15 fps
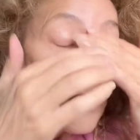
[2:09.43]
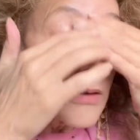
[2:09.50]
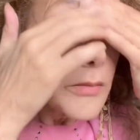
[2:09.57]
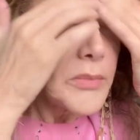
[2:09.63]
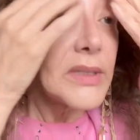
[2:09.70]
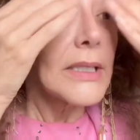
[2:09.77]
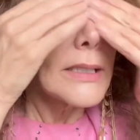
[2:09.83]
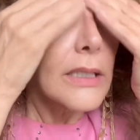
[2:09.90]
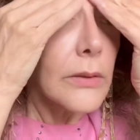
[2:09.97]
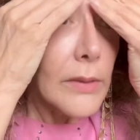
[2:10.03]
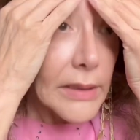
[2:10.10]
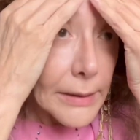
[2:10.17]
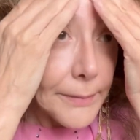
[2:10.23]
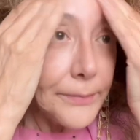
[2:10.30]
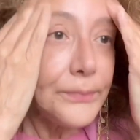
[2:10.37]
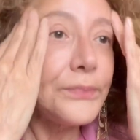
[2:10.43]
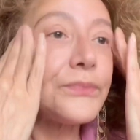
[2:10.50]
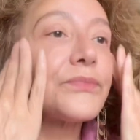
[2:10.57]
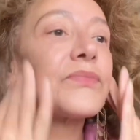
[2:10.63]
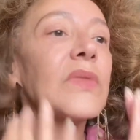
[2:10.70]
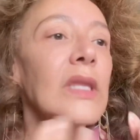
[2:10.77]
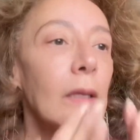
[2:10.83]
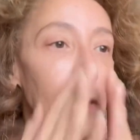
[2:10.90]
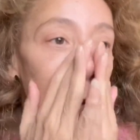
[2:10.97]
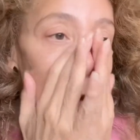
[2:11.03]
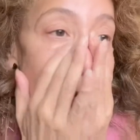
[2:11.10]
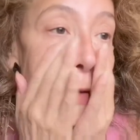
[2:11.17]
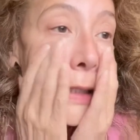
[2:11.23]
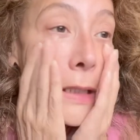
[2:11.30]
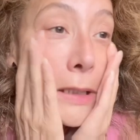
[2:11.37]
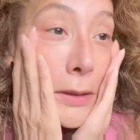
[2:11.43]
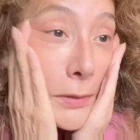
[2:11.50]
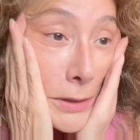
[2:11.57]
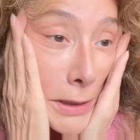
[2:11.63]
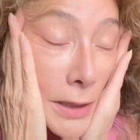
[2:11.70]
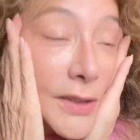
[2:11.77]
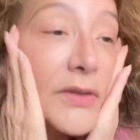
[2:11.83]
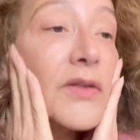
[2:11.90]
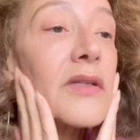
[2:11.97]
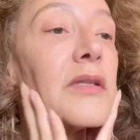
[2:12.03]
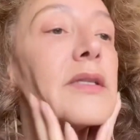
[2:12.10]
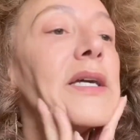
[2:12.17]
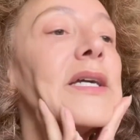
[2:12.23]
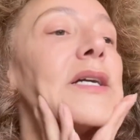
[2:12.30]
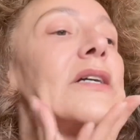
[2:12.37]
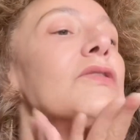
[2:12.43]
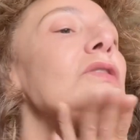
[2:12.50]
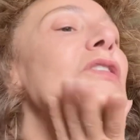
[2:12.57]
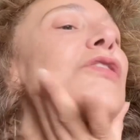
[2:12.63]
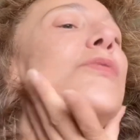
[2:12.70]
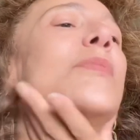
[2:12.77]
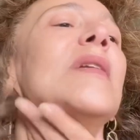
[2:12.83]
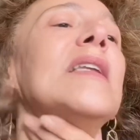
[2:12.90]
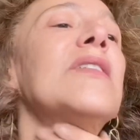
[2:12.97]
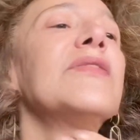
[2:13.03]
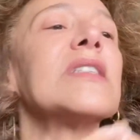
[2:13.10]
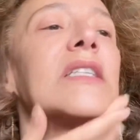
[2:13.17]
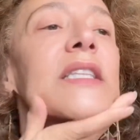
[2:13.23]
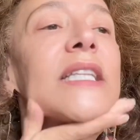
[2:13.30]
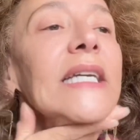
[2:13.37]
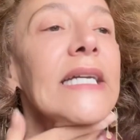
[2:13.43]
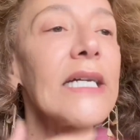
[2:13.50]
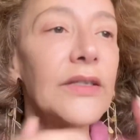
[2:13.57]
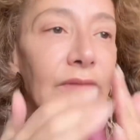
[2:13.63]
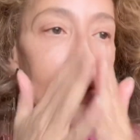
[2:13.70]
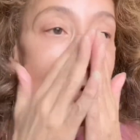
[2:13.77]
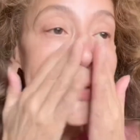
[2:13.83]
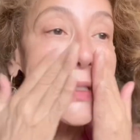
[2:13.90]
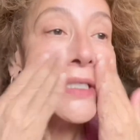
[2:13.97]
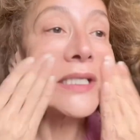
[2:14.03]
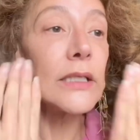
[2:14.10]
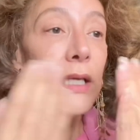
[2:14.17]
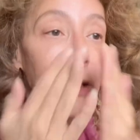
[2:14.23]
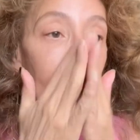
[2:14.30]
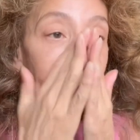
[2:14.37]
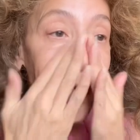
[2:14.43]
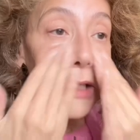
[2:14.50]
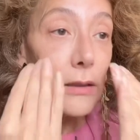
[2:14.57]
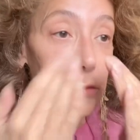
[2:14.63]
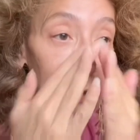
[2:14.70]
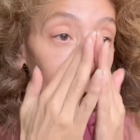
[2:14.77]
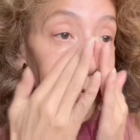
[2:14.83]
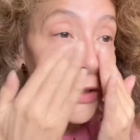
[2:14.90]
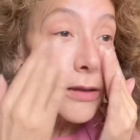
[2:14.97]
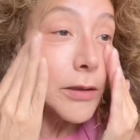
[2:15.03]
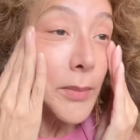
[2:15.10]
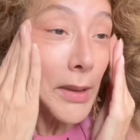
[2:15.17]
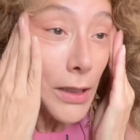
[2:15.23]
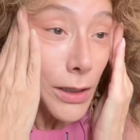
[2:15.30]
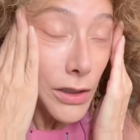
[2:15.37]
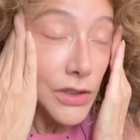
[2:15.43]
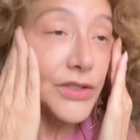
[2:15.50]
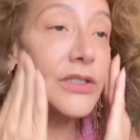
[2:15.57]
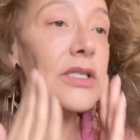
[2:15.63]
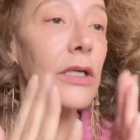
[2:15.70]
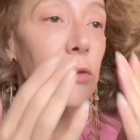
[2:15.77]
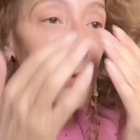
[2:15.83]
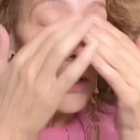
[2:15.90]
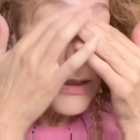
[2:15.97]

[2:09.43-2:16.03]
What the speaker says: But anyway, there we go. They are rather beloved, and they have actually held up in the past. So